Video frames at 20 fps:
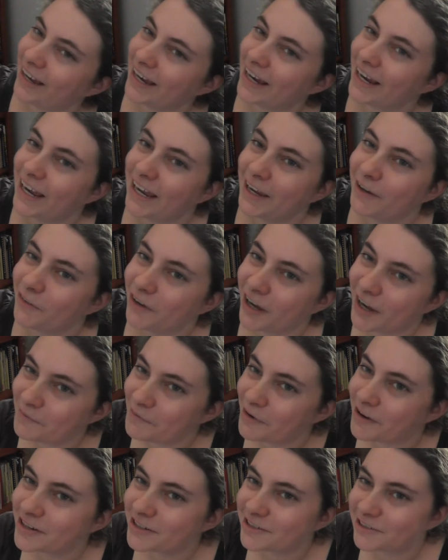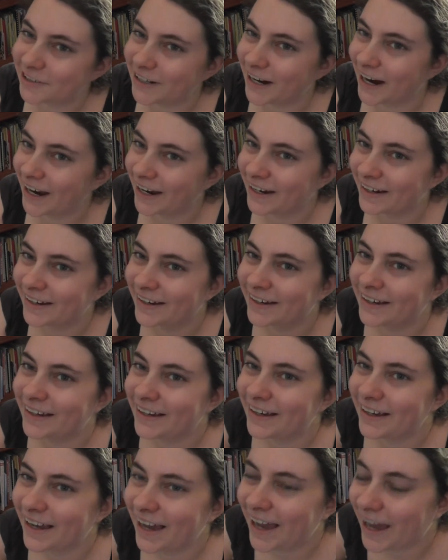If I'm on track,
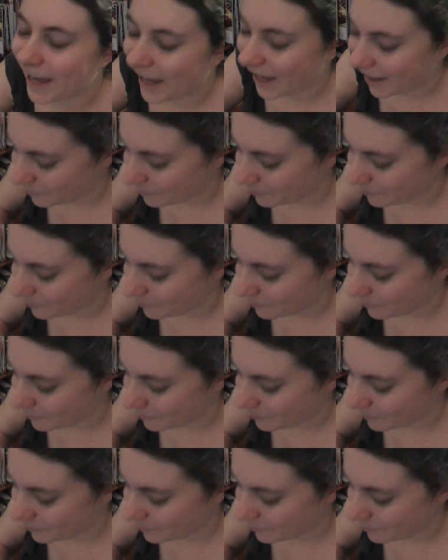I